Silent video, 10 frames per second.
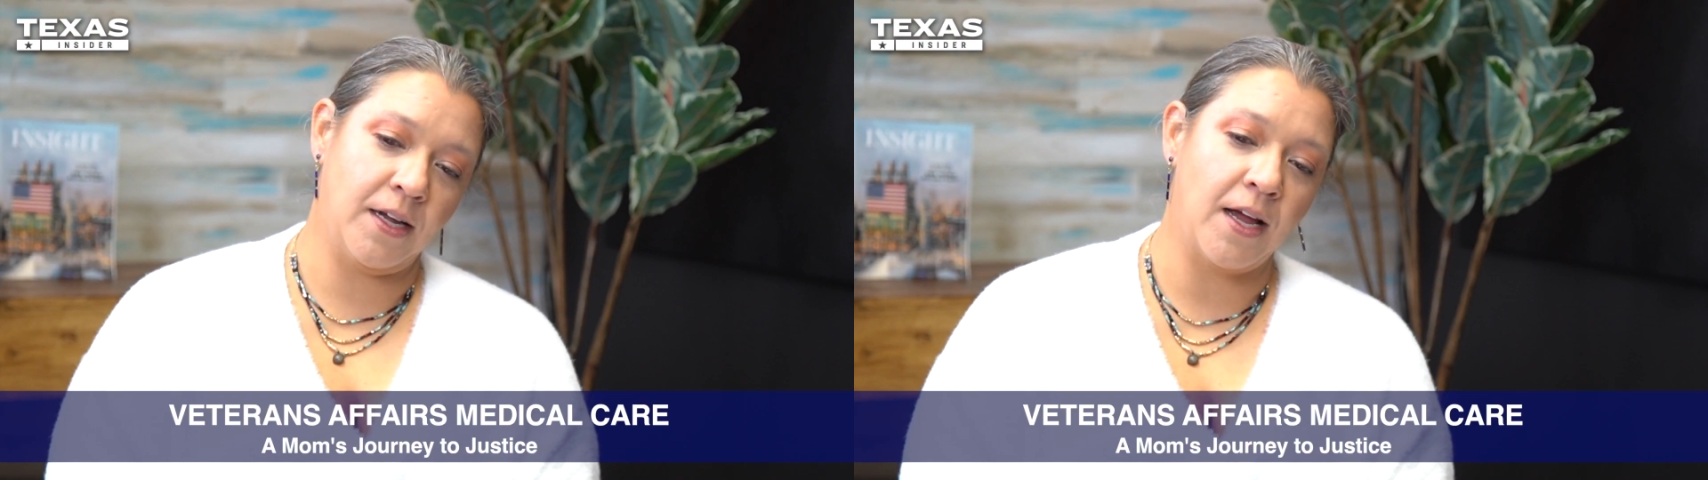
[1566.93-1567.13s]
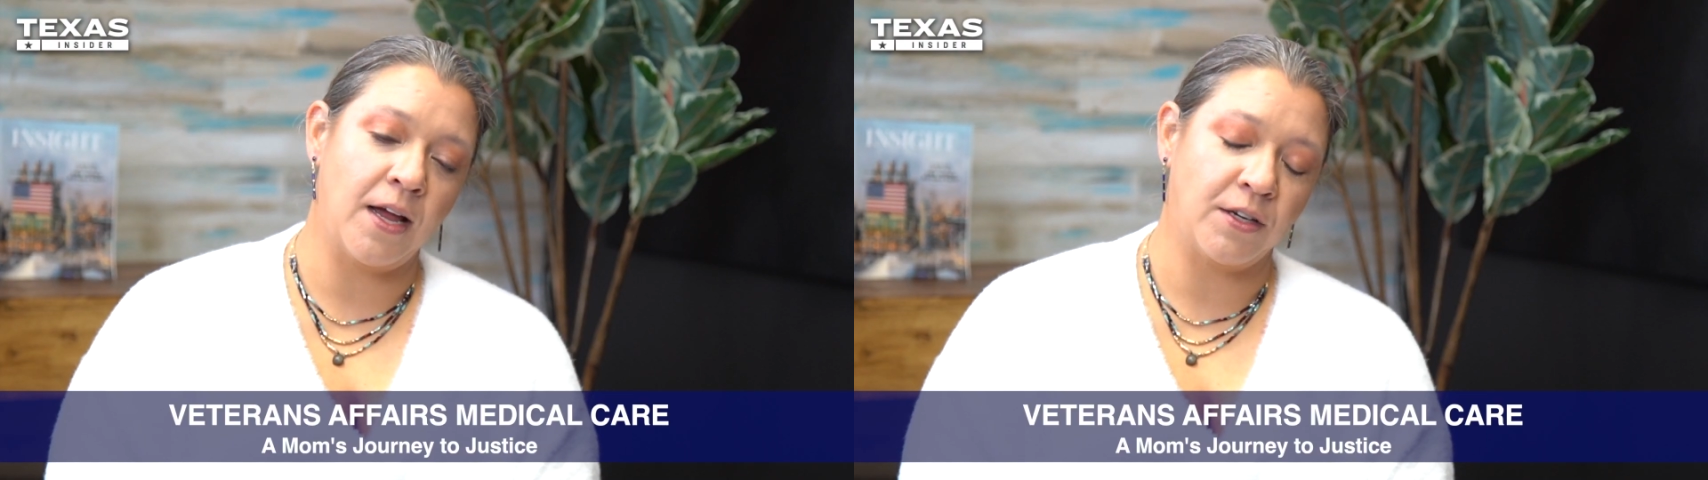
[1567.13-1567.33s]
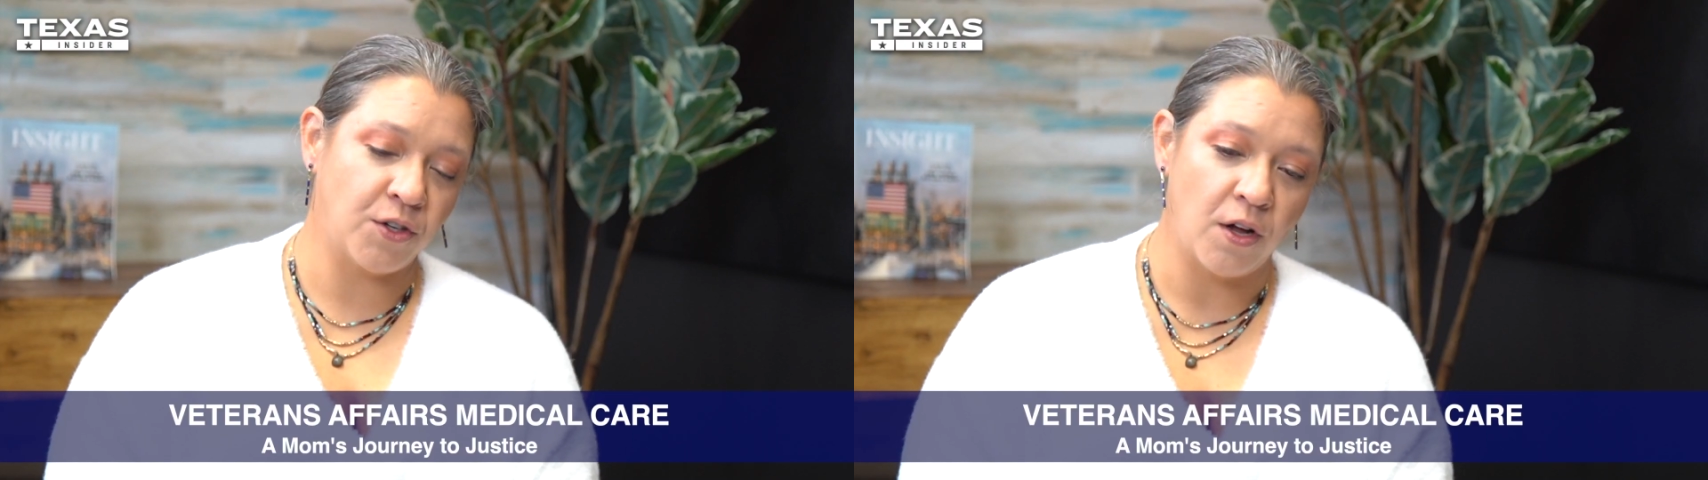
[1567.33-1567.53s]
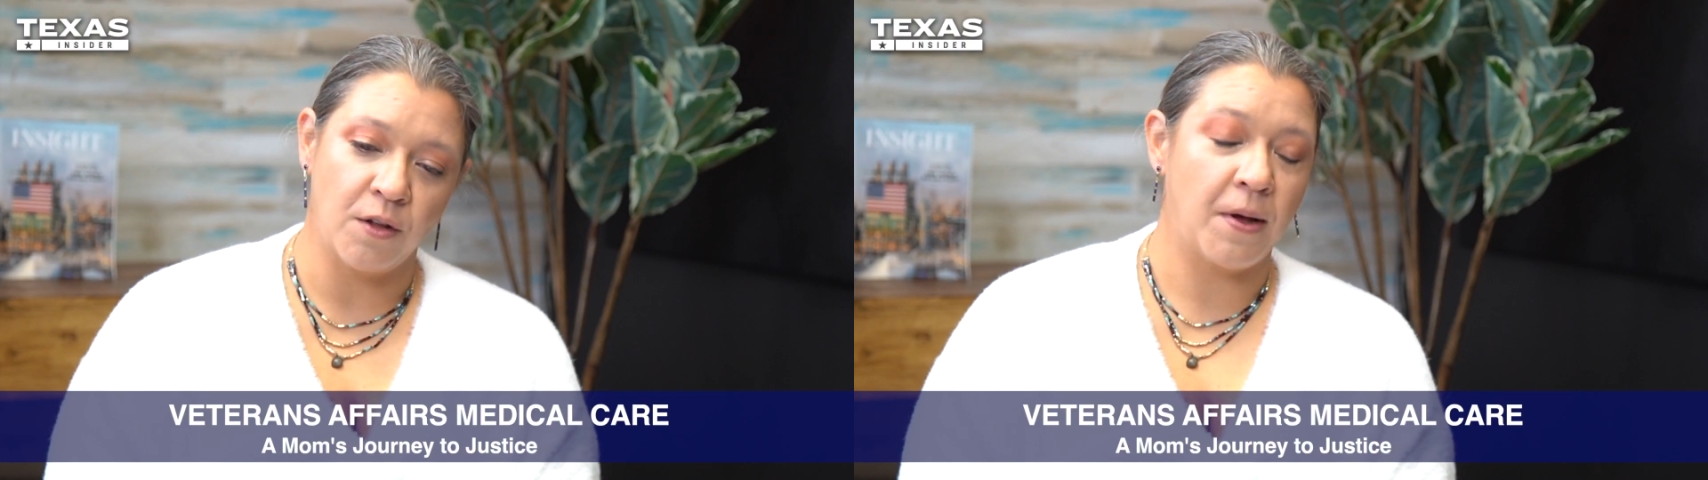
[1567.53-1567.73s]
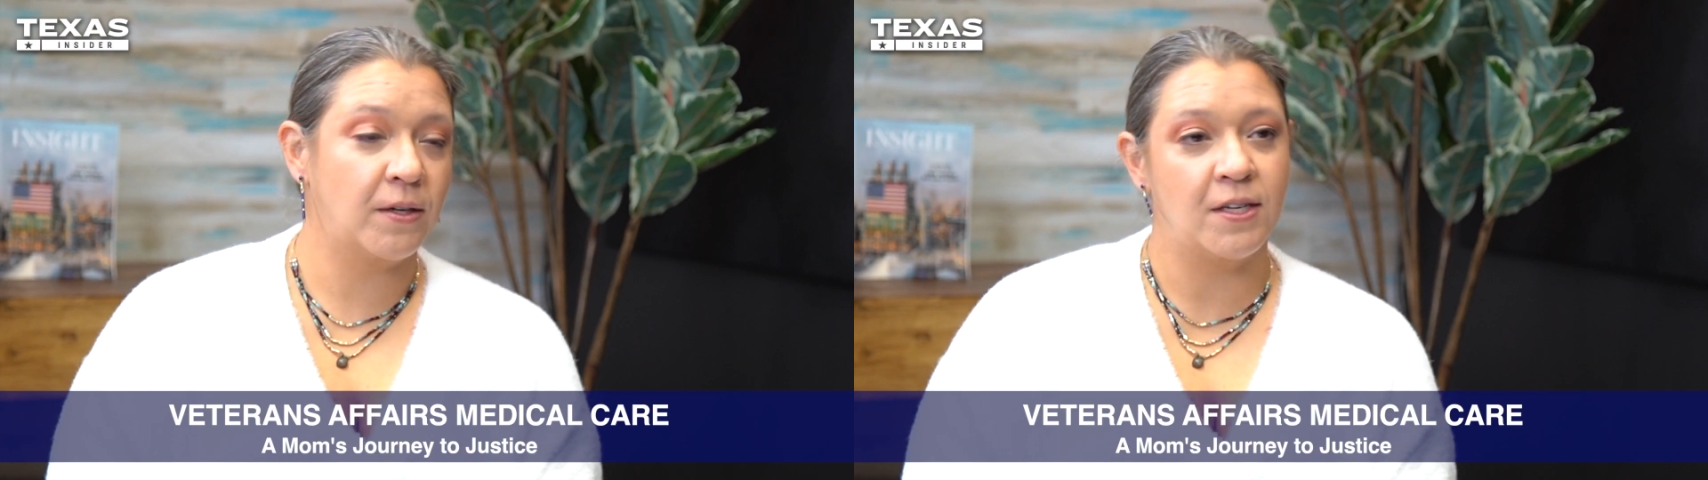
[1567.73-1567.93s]
it's all
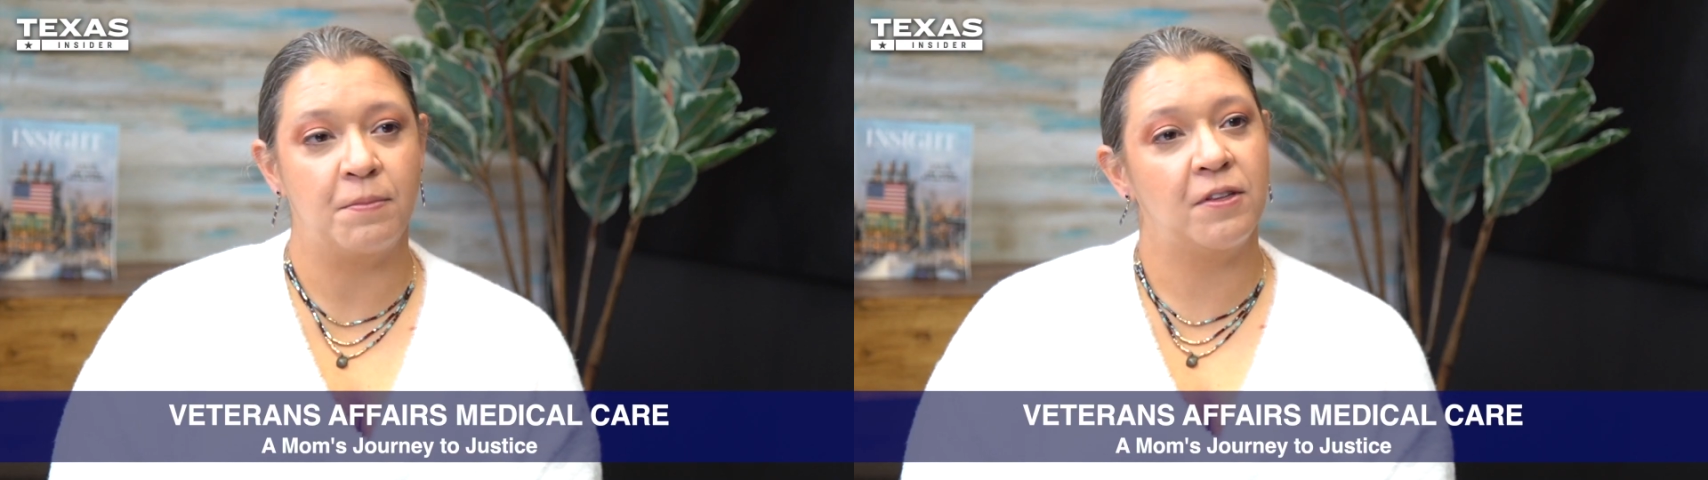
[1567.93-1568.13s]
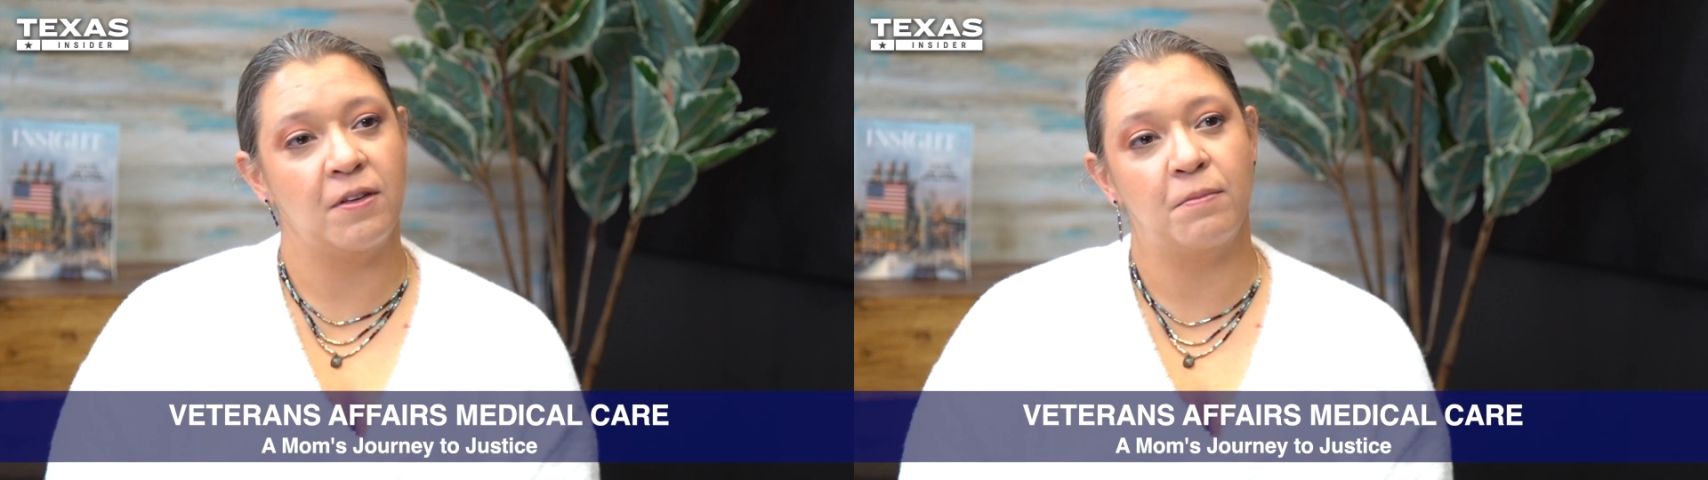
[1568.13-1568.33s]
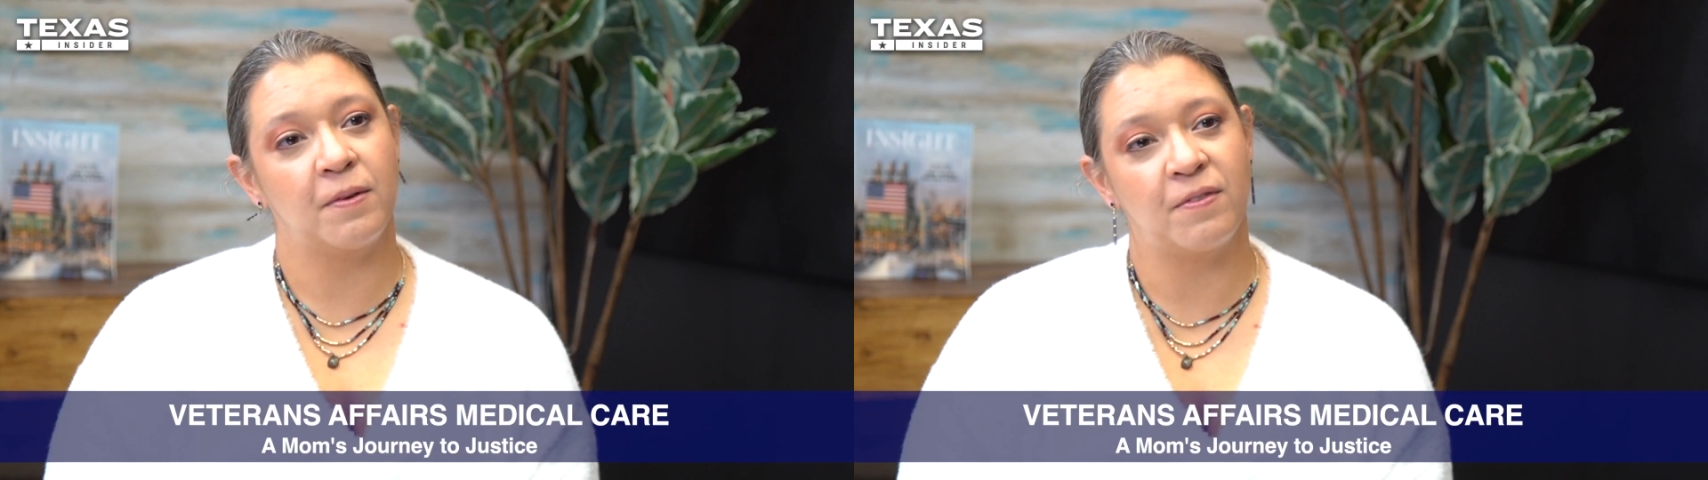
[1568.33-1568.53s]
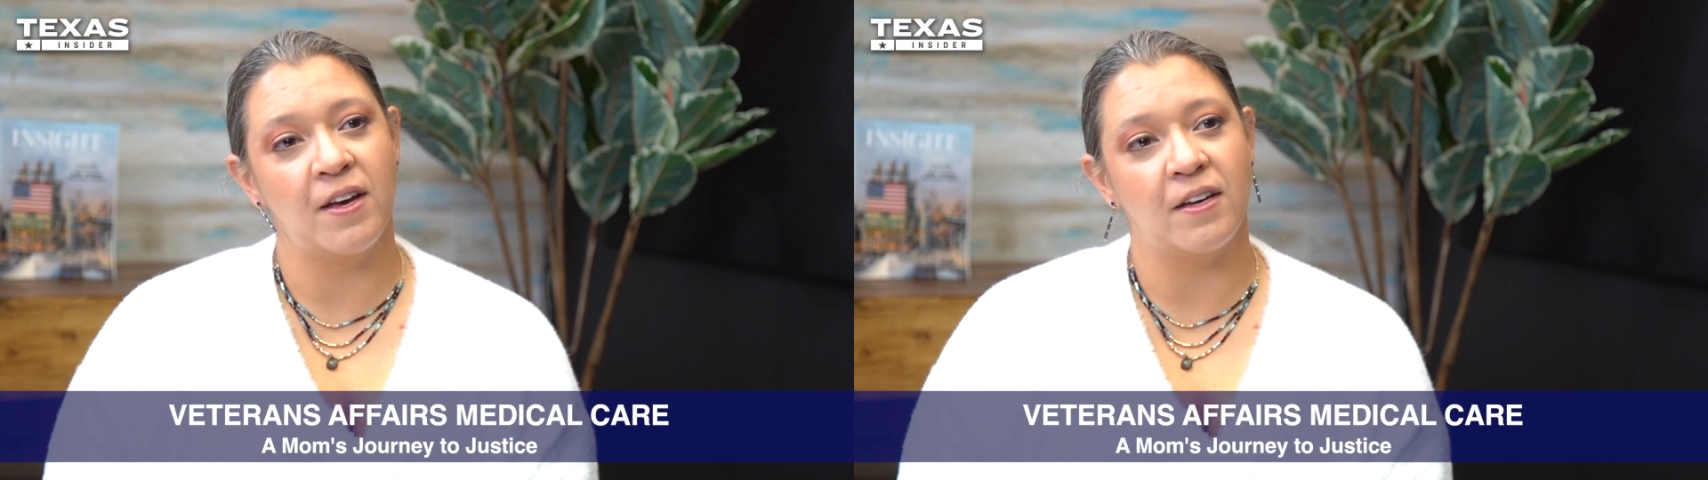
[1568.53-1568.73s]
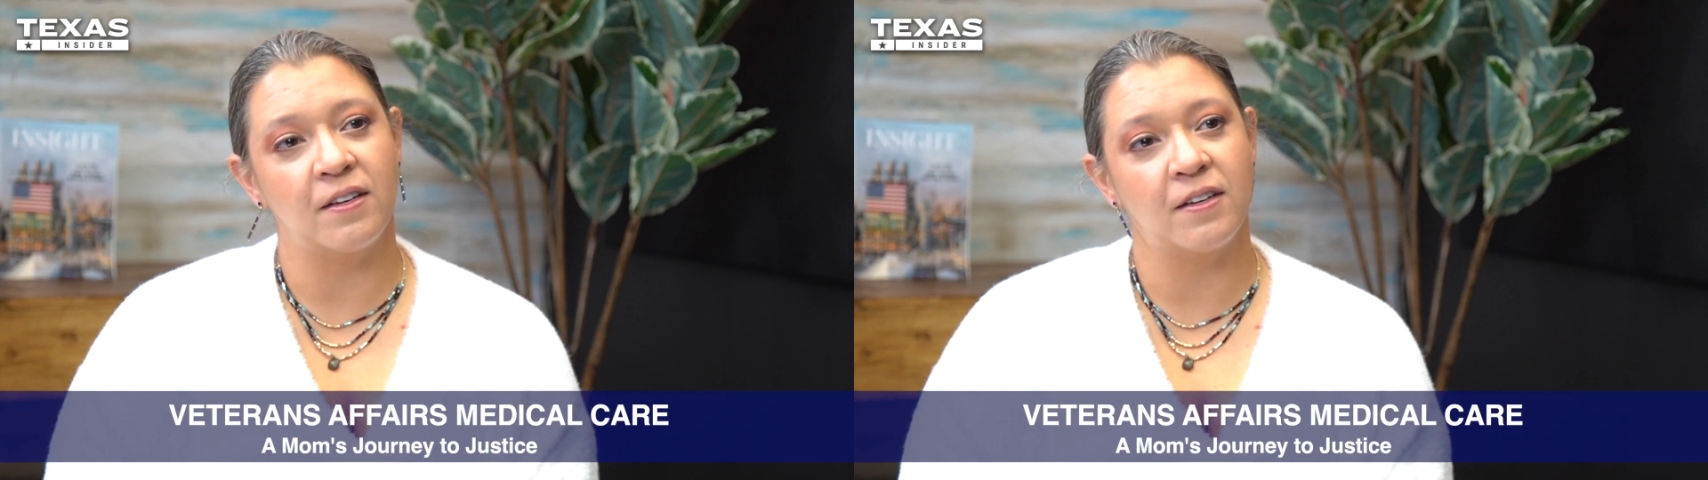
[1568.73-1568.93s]
about Timothy
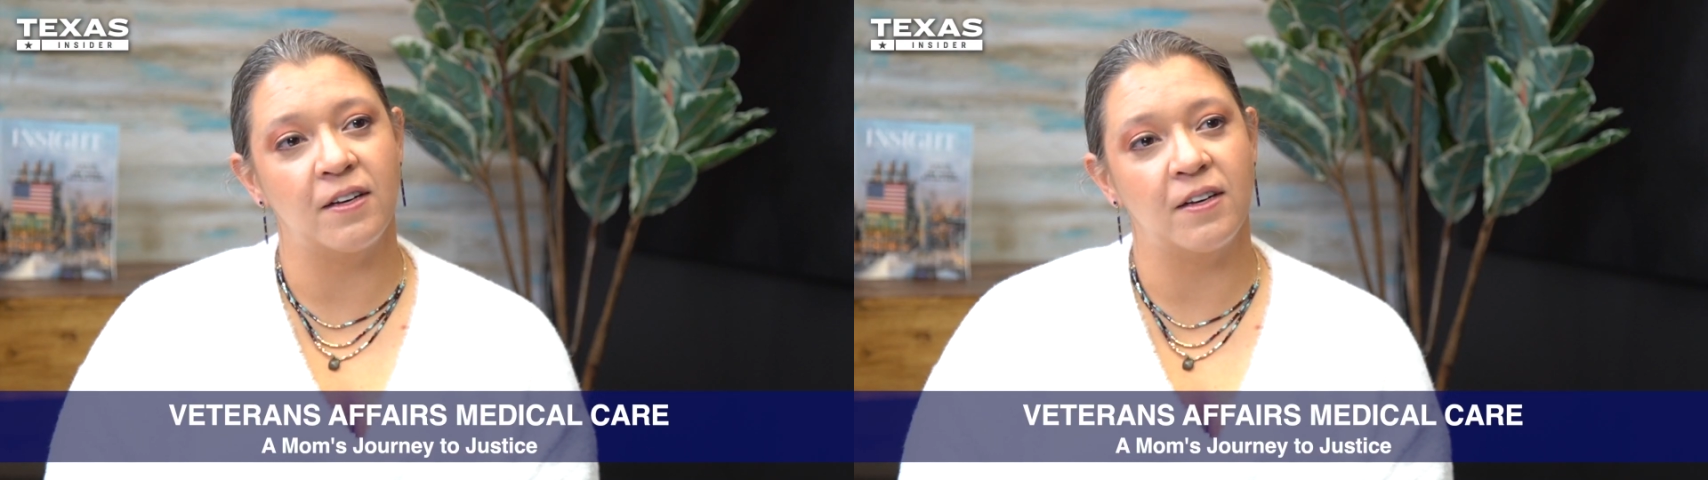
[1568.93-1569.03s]
McVeigh.